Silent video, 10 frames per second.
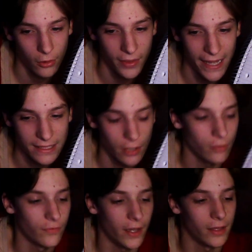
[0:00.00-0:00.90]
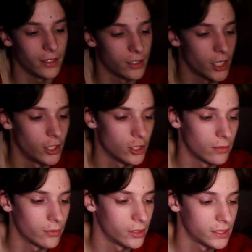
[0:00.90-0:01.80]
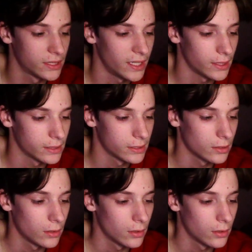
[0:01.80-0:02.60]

that's how you find that the change number is 6,